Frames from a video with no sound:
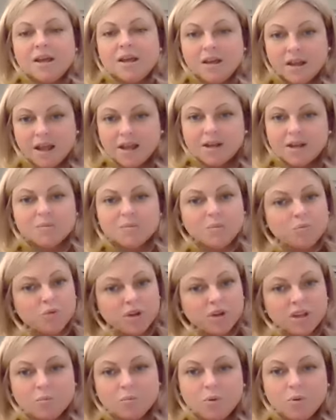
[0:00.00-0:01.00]
Again,
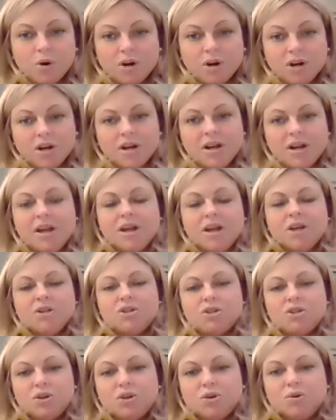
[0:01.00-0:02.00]
really important
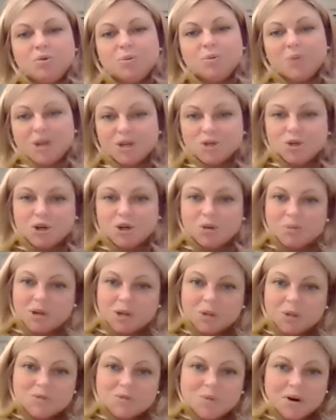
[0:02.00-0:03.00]
to make sure you're
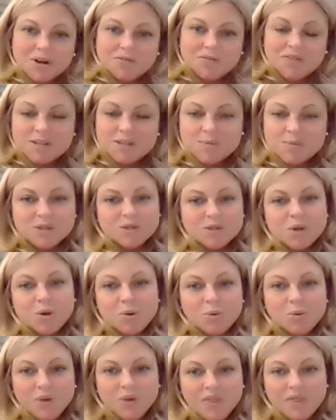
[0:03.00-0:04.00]
making smart investments
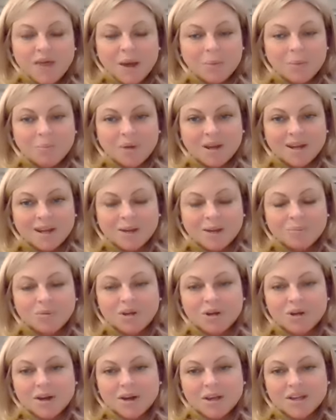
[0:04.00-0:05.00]
with that money,
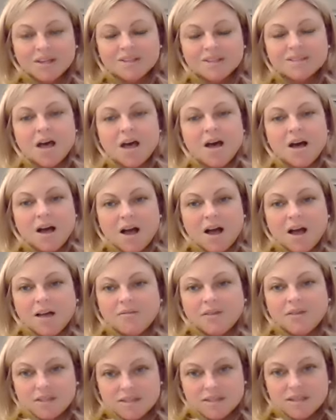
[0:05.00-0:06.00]
because
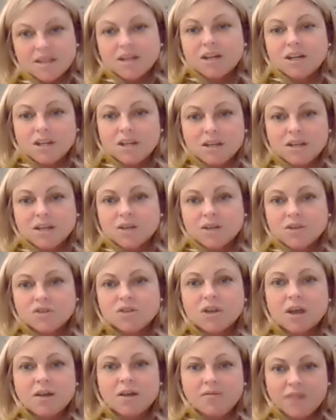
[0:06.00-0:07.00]
obviously it is
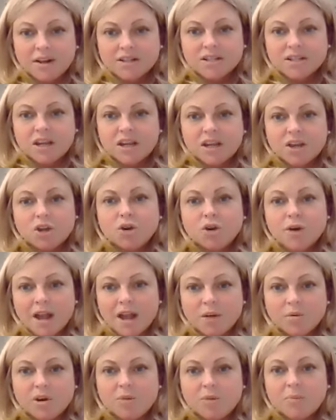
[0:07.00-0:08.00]
affecting your
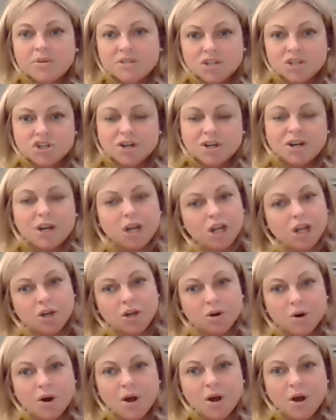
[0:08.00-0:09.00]
equity position in
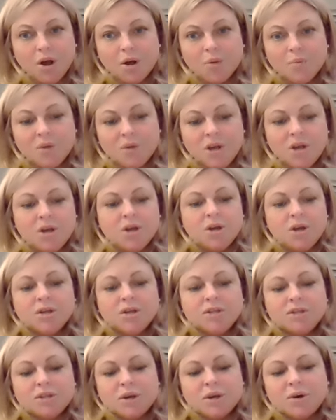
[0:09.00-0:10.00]
your home.
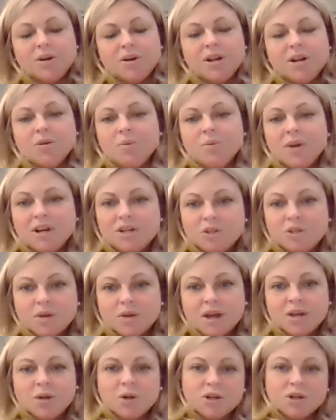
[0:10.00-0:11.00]
So another way to do
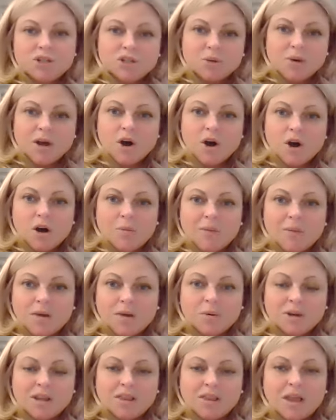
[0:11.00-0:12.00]
that, you can do a home
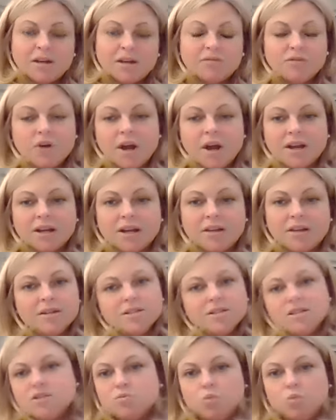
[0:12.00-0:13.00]
equity line of credit. And this
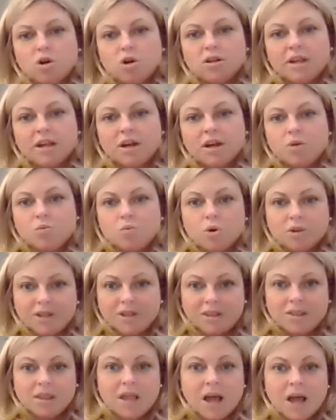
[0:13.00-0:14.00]
is more like a
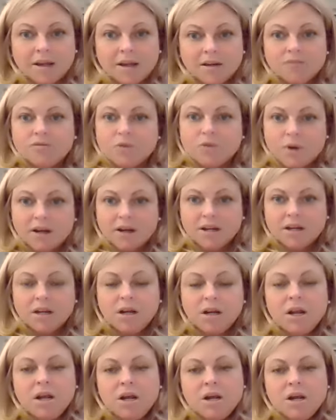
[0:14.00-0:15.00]
rolling line of
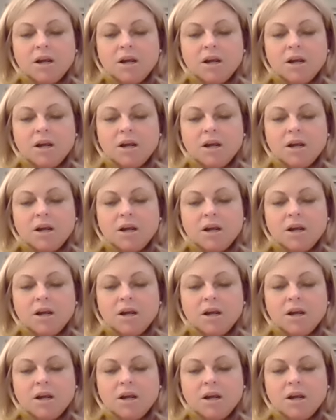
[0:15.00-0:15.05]
credit.